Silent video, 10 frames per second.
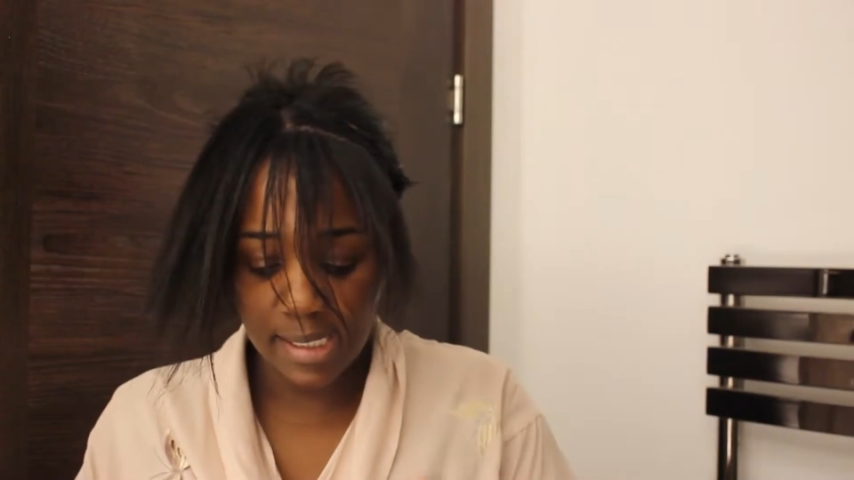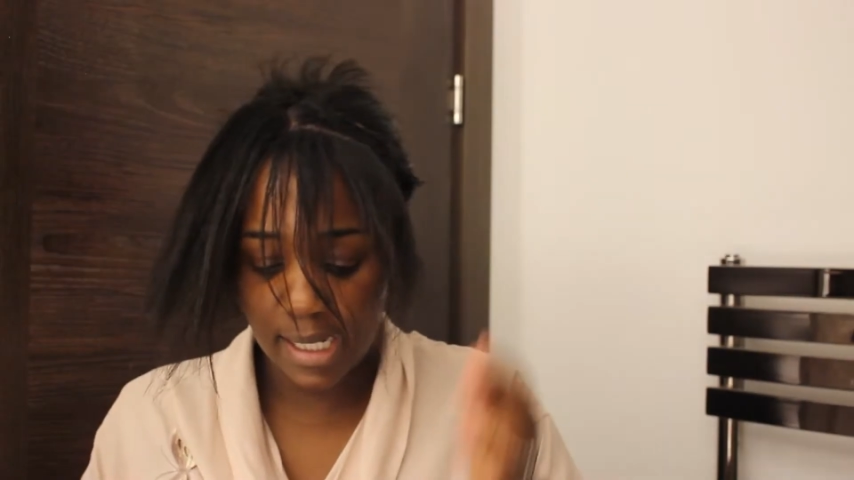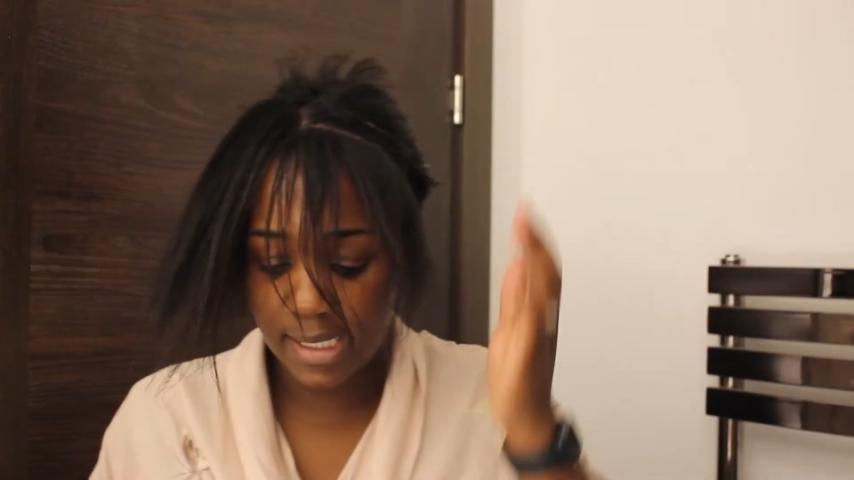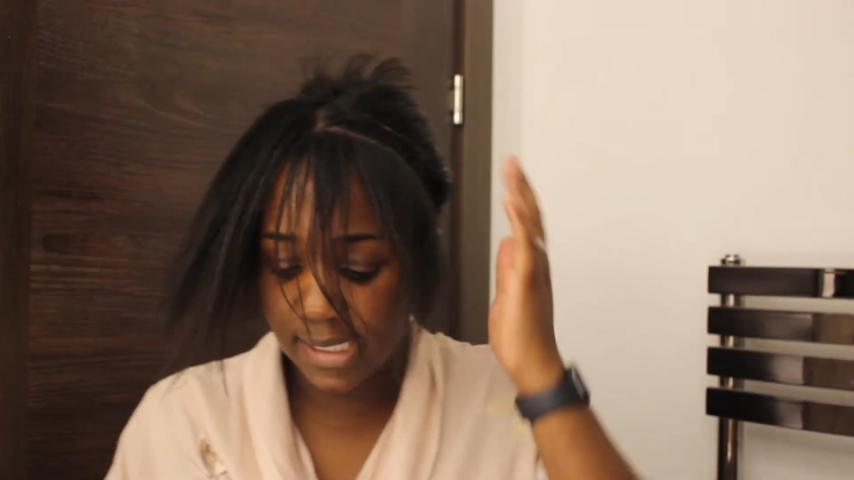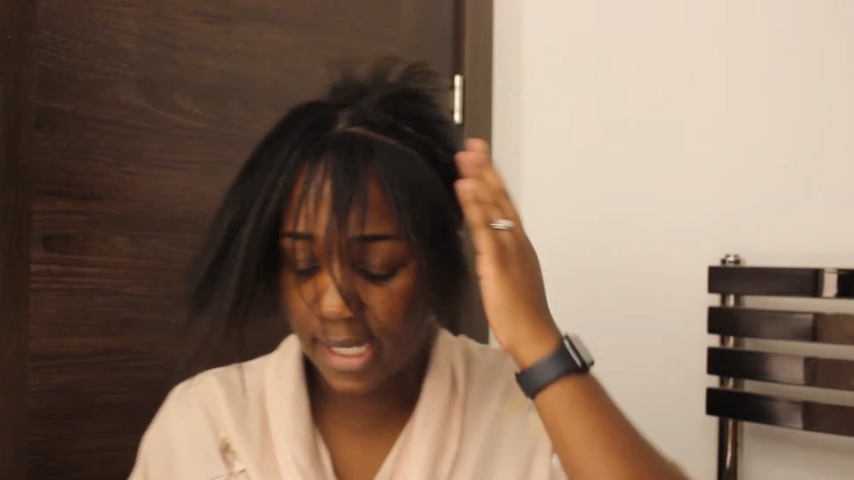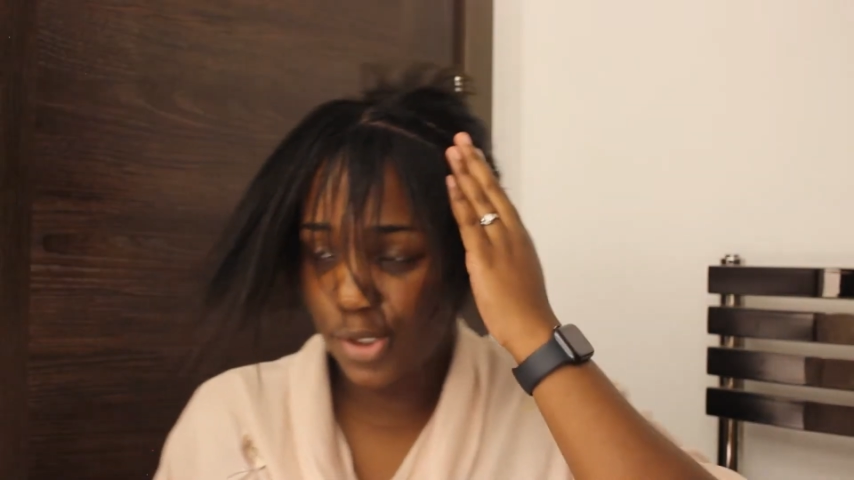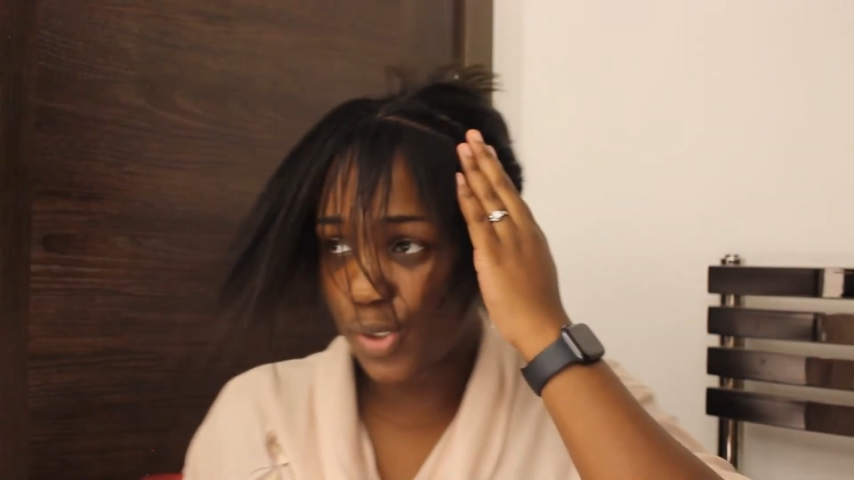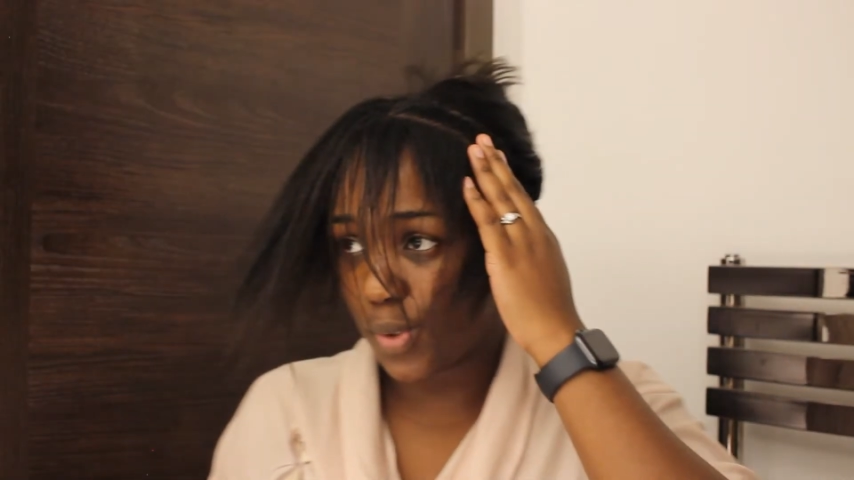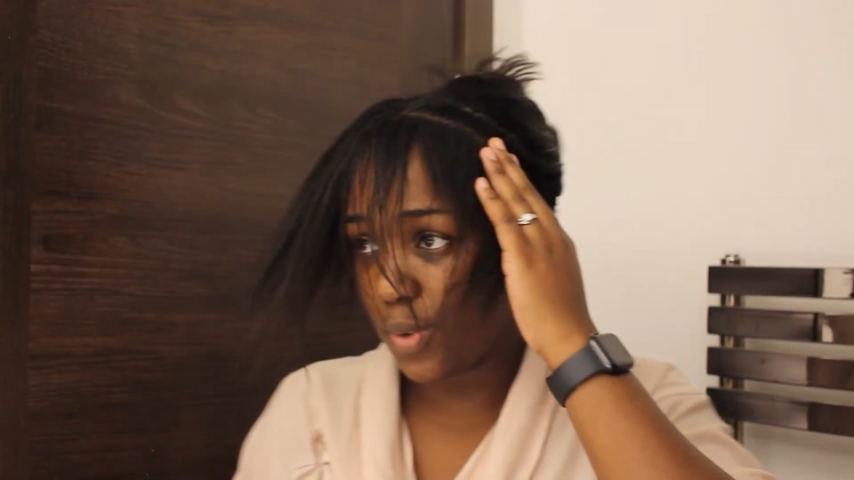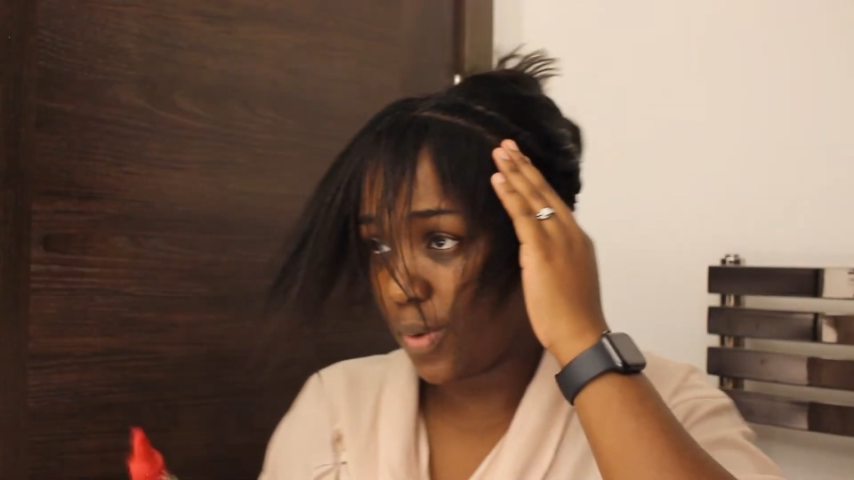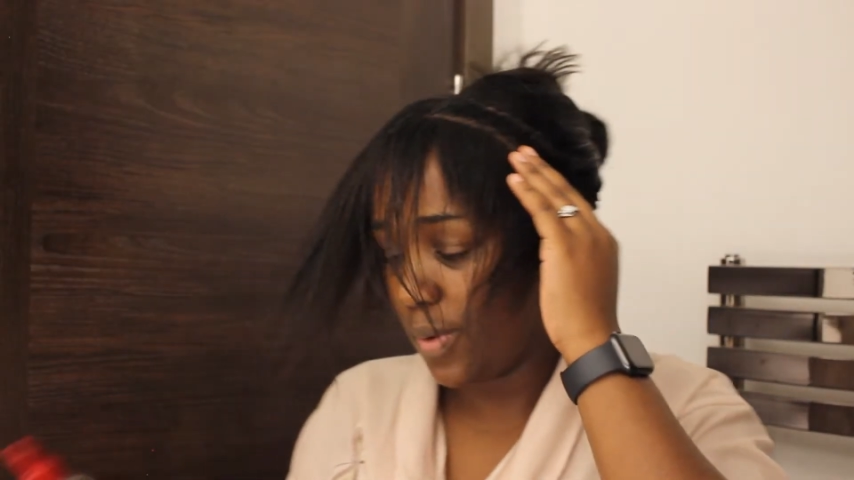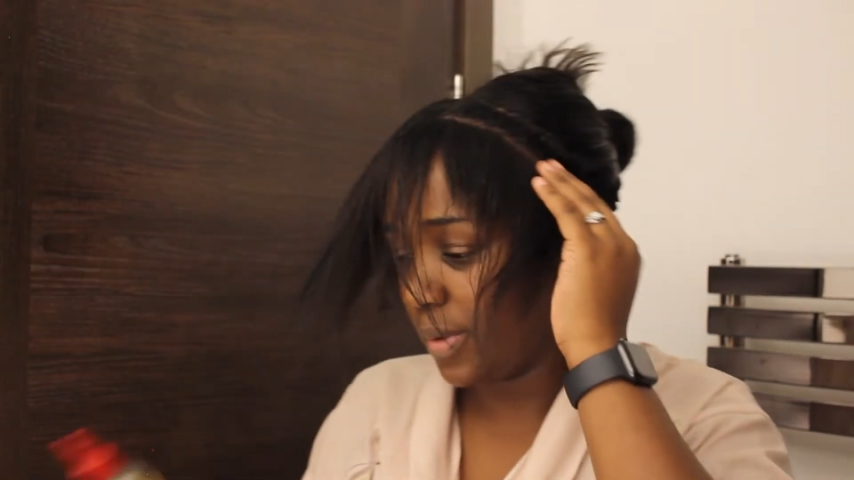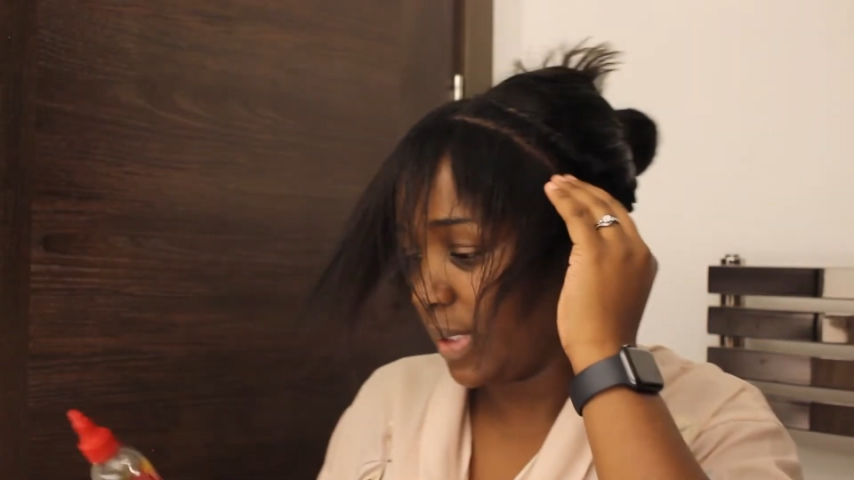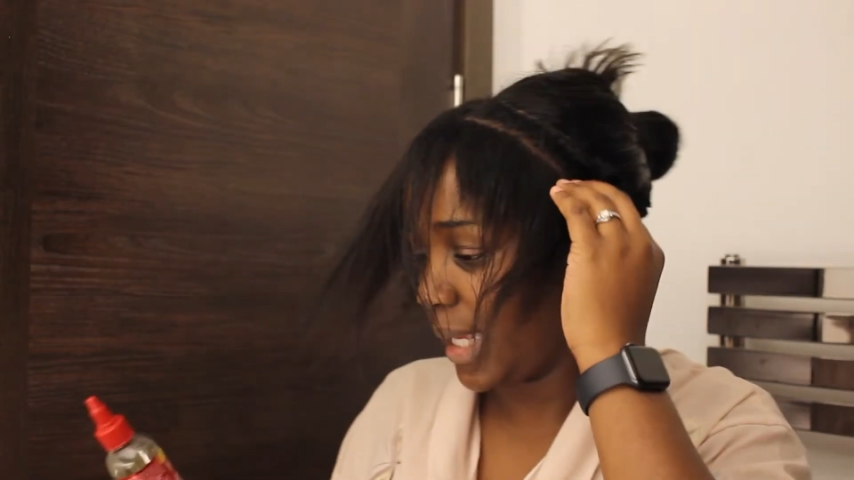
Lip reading: then an essential